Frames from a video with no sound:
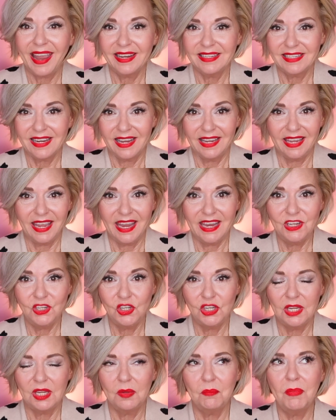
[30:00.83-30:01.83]

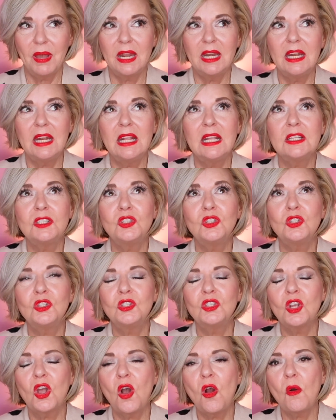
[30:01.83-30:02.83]
anti-aging, but it is
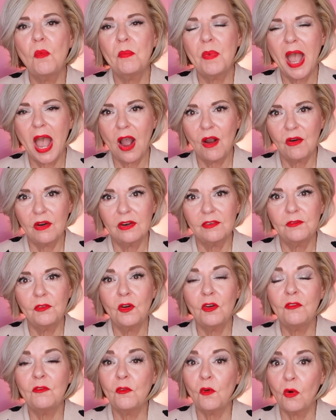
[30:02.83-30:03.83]
so
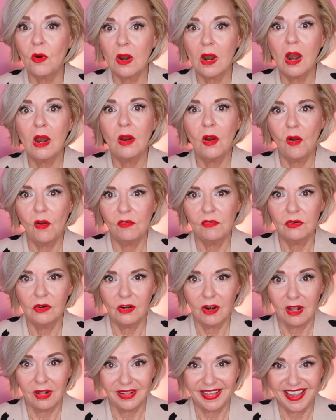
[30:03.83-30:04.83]
powerful for our
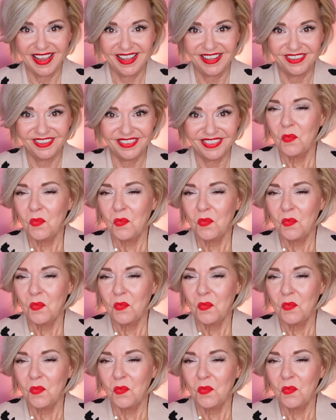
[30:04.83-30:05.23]
overall health.